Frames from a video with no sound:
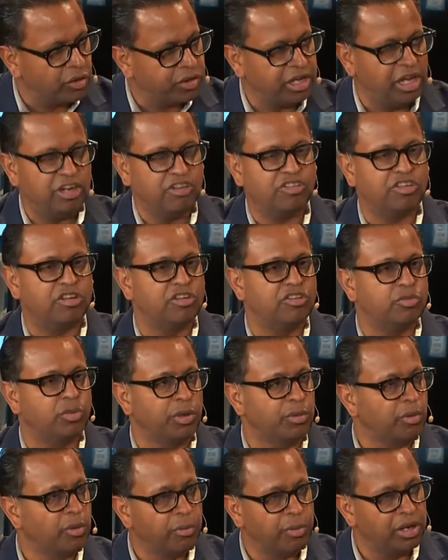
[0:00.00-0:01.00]
locations,
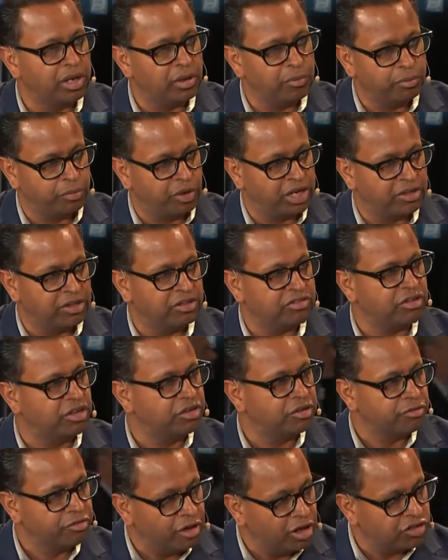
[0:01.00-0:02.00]
we will bring this
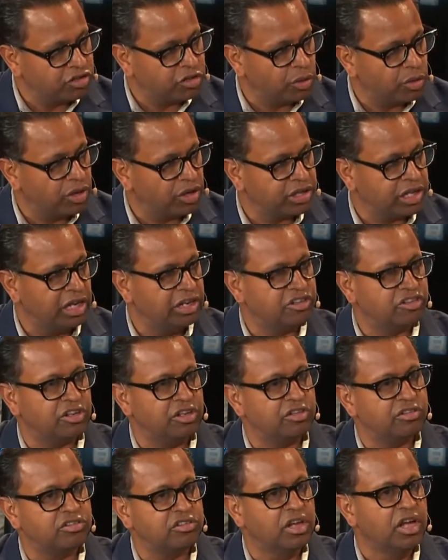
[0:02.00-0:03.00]
into virtual
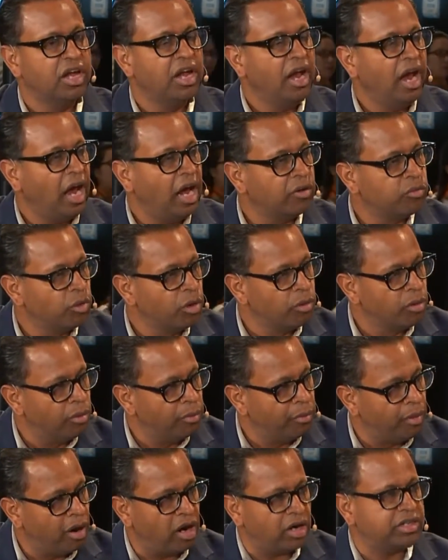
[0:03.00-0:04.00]
locations, and we will
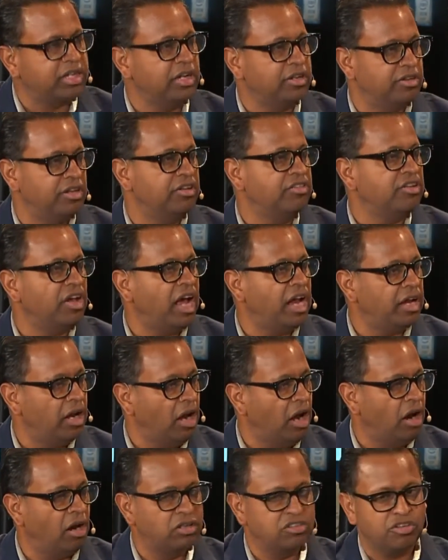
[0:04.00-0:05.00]
market this at
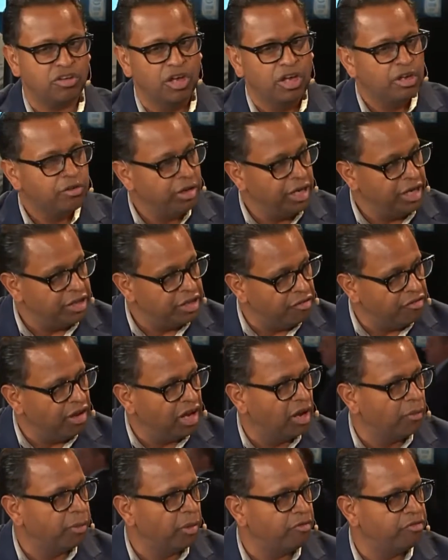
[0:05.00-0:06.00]
large in
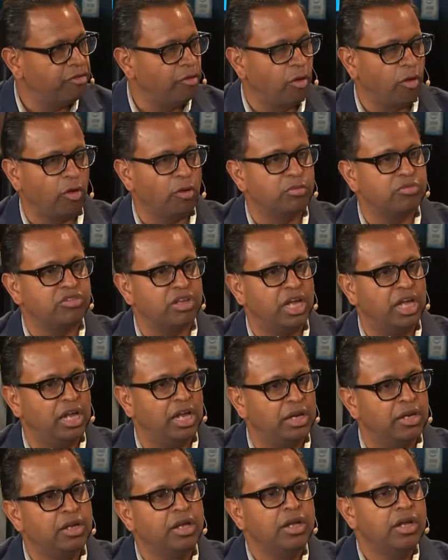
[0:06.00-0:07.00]
developer forums,
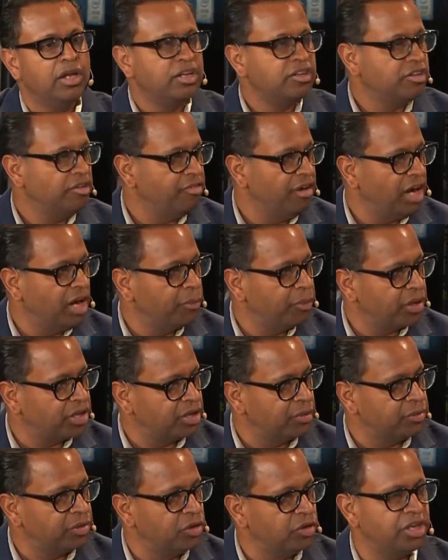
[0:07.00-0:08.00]
in developer
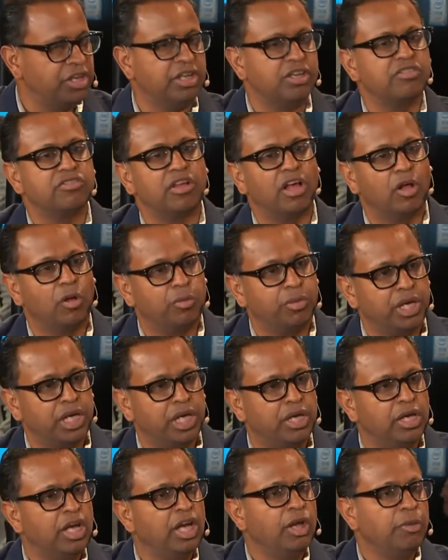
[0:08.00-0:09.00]
communities. There'll
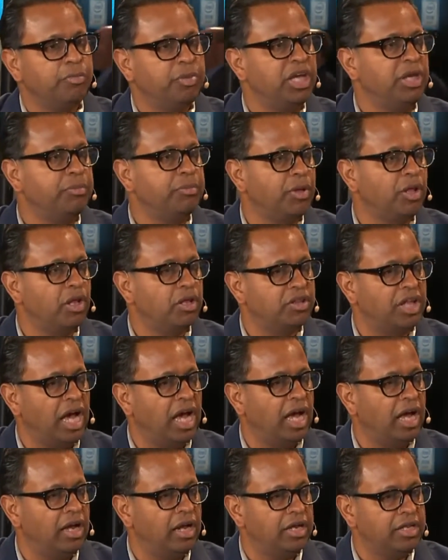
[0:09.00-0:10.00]
be people
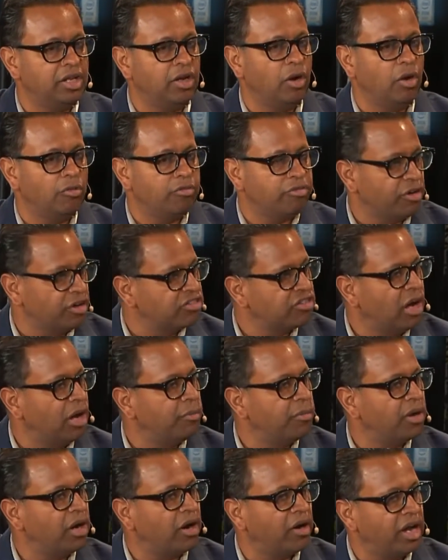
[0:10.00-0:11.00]
that, you know, for
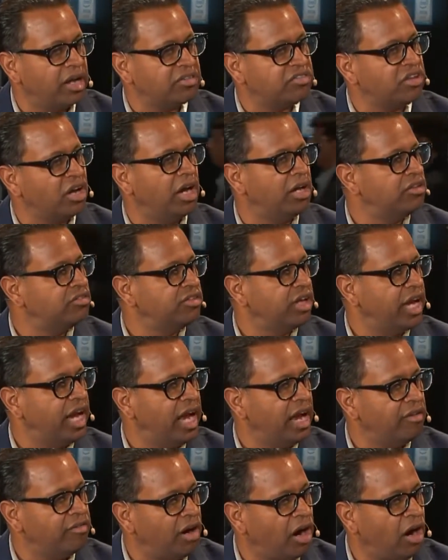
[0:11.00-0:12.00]
example, our SIs, they
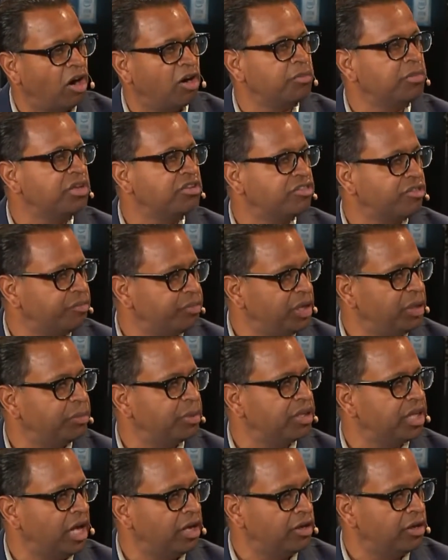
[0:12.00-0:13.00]
have armies of
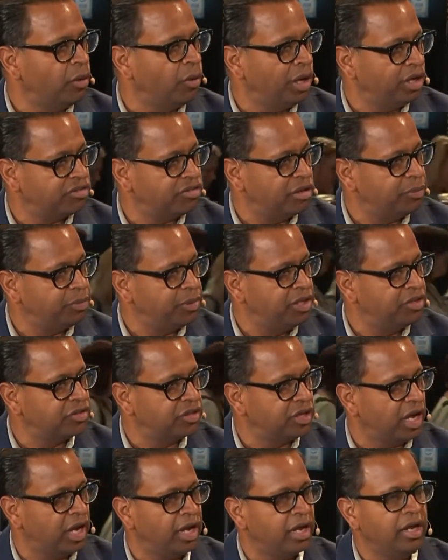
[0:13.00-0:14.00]
people that know SAP
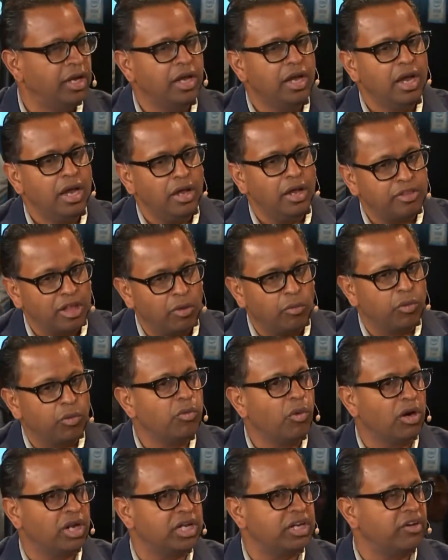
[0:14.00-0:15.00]
today, that
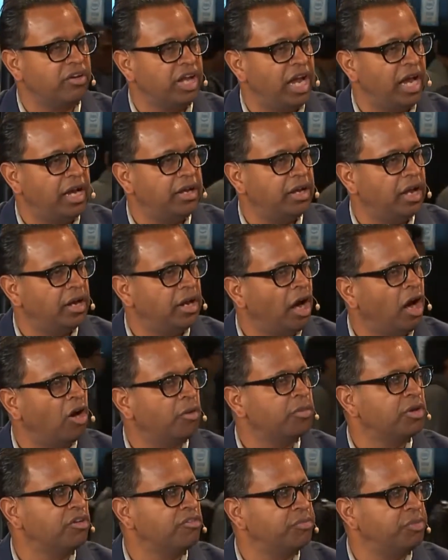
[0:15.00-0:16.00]
we want to create an
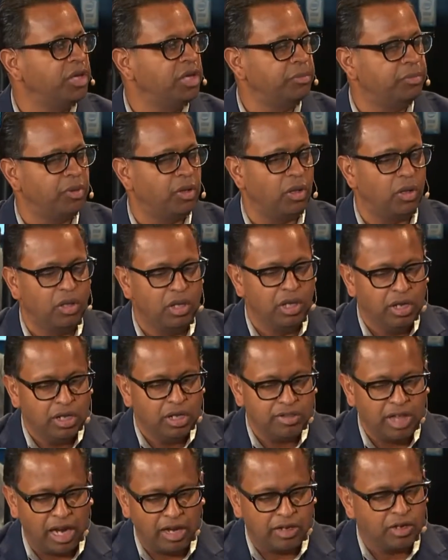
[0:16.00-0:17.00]
army of people
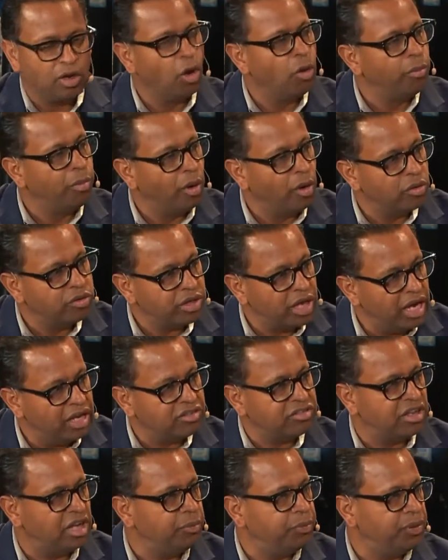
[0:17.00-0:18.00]
that know both
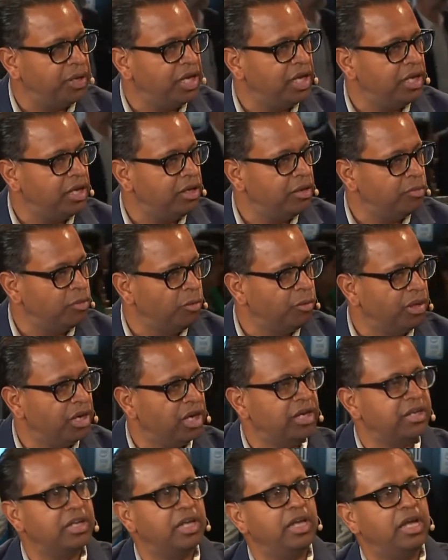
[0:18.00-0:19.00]
SAP
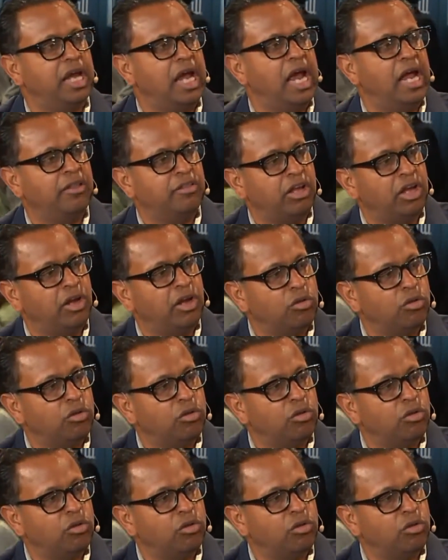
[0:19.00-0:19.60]
mobility and they